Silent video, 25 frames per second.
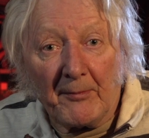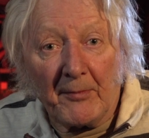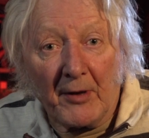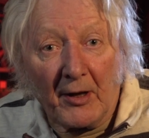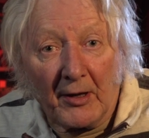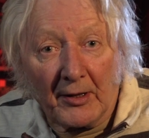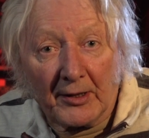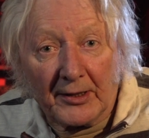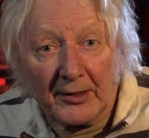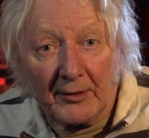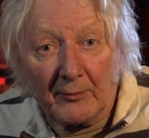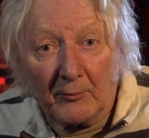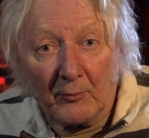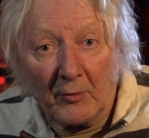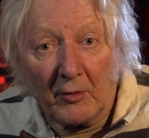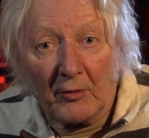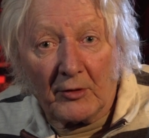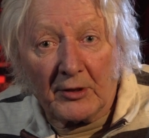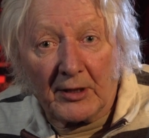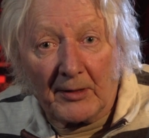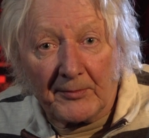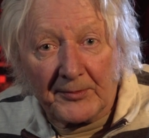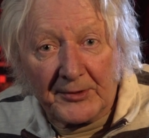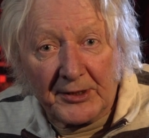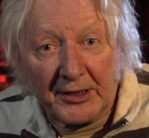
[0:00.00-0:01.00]
market World
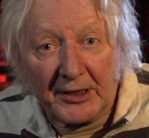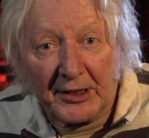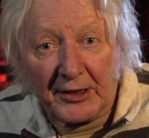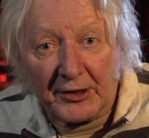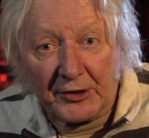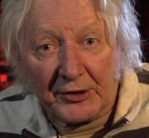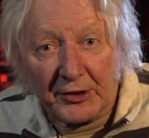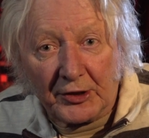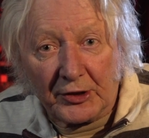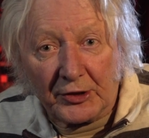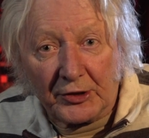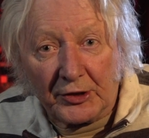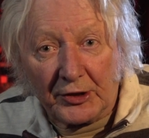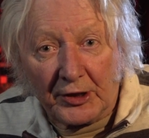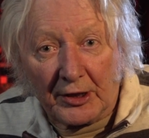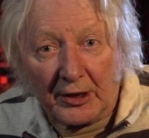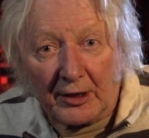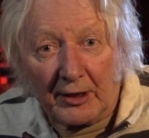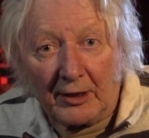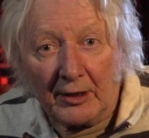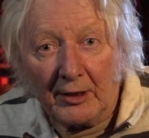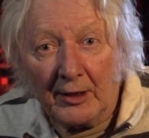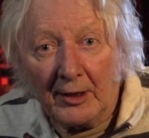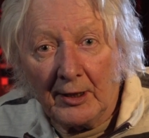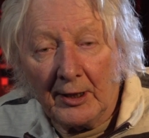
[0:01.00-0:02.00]
Cup tickets this
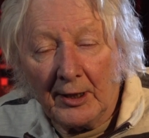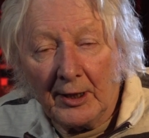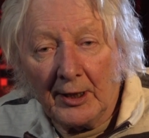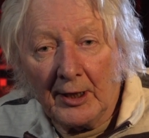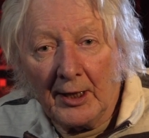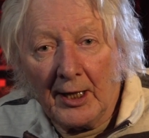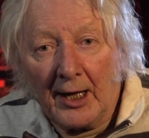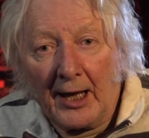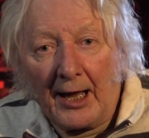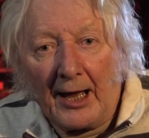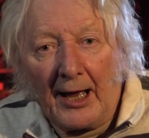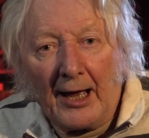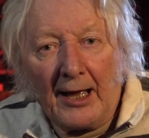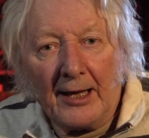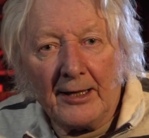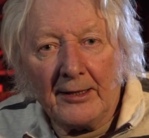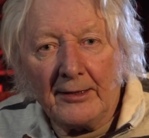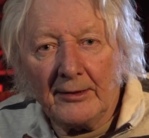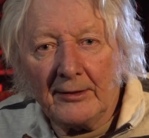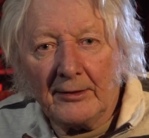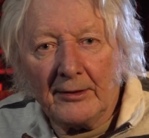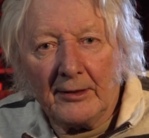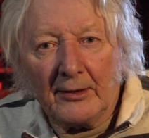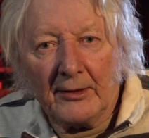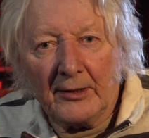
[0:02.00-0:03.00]
year?
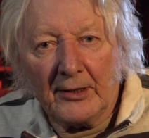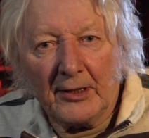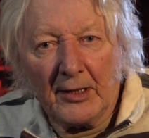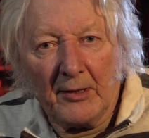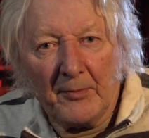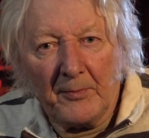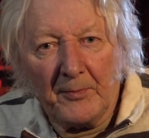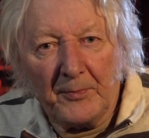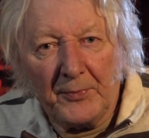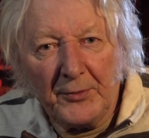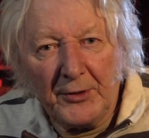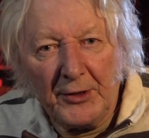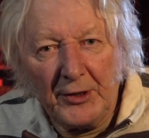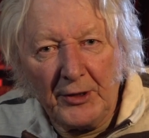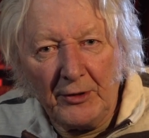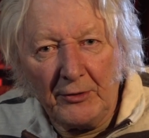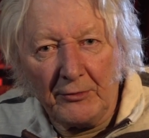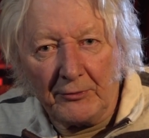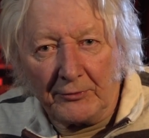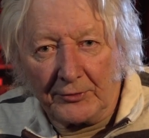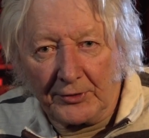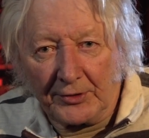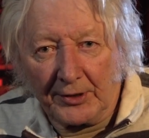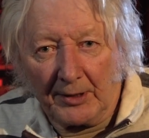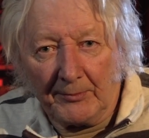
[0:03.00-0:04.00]
And the
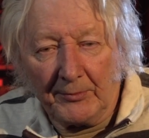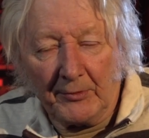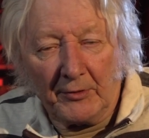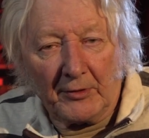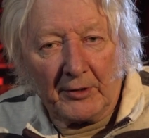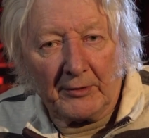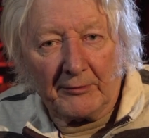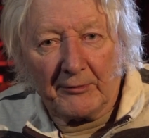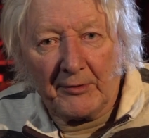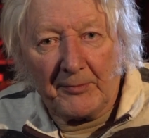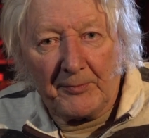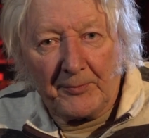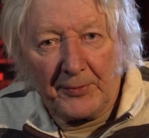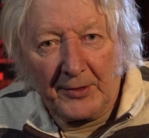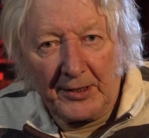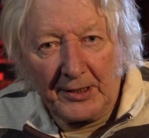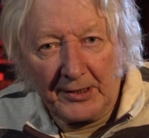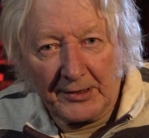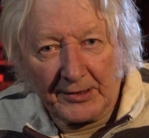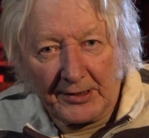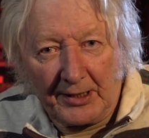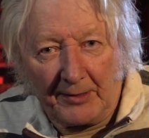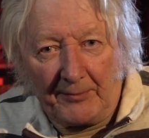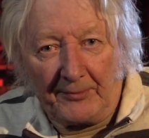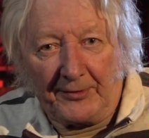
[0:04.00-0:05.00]
abuse, I'm not going to
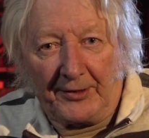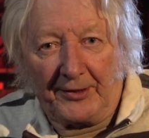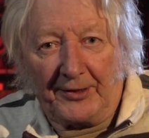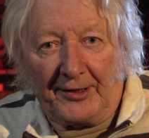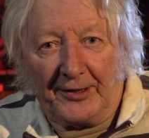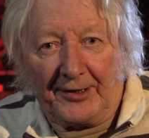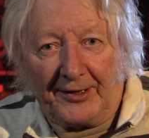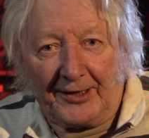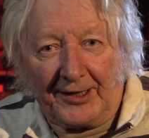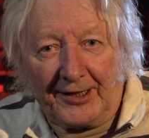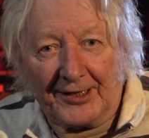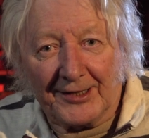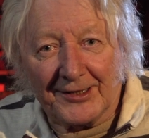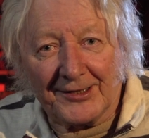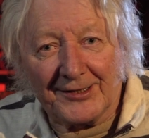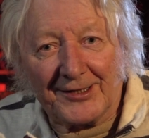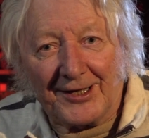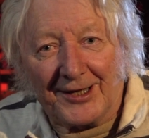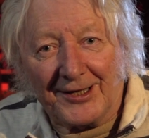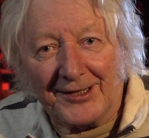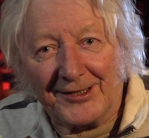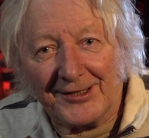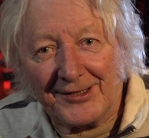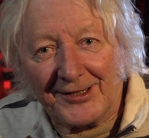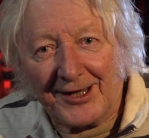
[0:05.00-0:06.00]
repeat some of the things
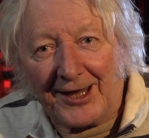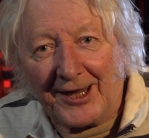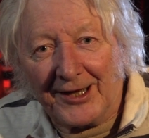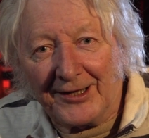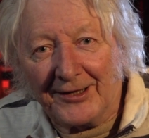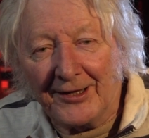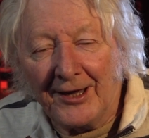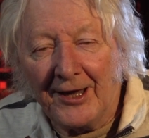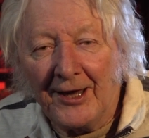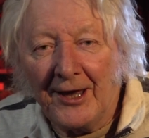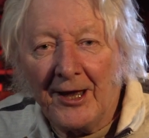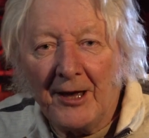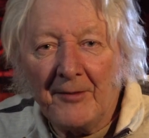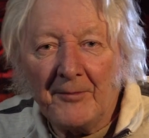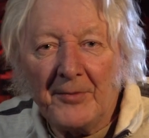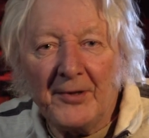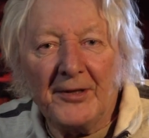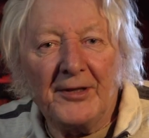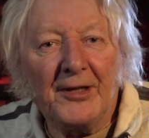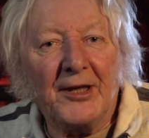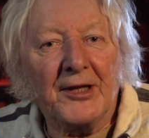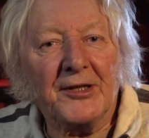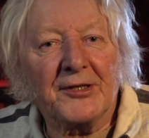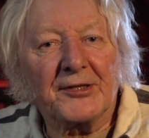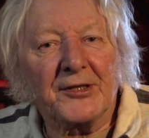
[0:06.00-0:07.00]
they said,
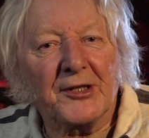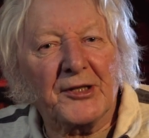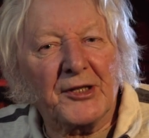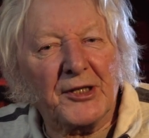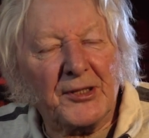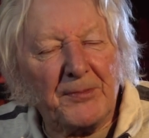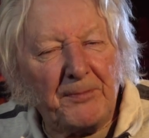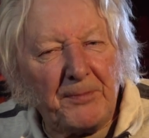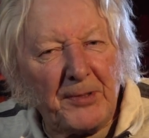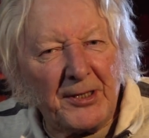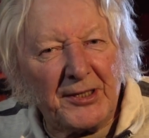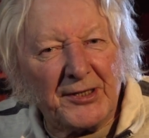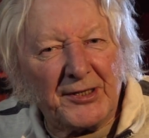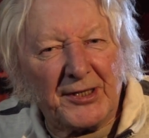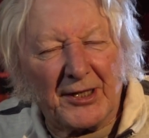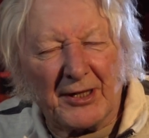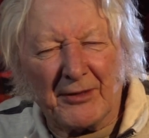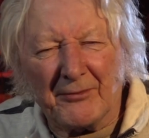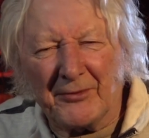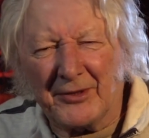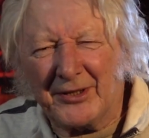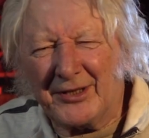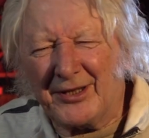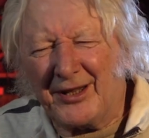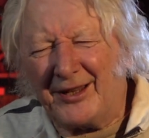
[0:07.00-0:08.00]
but there's the spitting,
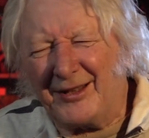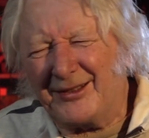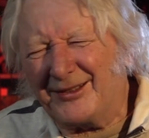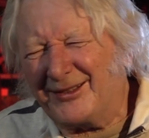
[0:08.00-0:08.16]
which